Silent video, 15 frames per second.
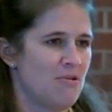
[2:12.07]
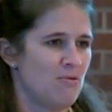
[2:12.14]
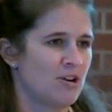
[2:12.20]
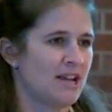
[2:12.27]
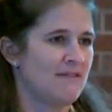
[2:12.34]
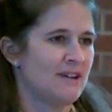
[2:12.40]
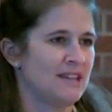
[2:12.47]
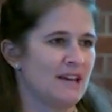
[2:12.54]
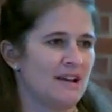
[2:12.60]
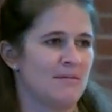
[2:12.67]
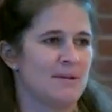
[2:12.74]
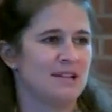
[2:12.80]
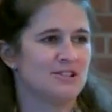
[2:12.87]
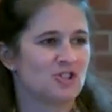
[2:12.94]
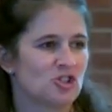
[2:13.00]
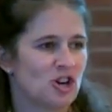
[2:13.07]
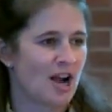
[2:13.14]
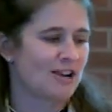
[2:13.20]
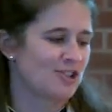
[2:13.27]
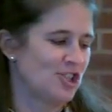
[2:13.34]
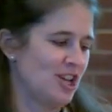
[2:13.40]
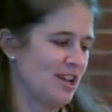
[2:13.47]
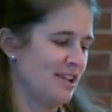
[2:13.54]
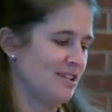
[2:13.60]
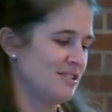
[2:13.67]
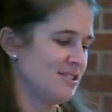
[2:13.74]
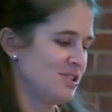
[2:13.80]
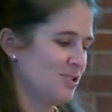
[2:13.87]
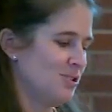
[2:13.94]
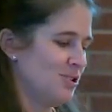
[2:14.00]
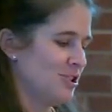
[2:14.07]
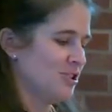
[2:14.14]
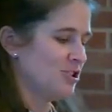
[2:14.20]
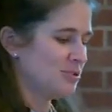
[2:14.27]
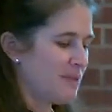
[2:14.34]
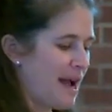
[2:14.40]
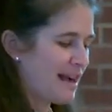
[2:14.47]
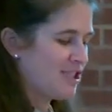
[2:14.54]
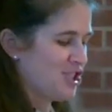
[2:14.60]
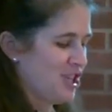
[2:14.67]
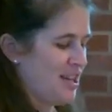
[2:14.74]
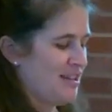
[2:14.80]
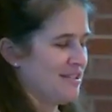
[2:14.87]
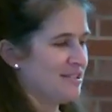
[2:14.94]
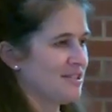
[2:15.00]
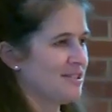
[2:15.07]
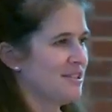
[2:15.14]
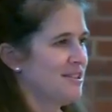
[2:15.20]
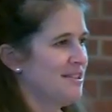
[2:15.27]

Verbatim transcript: We're giving them instructions or directions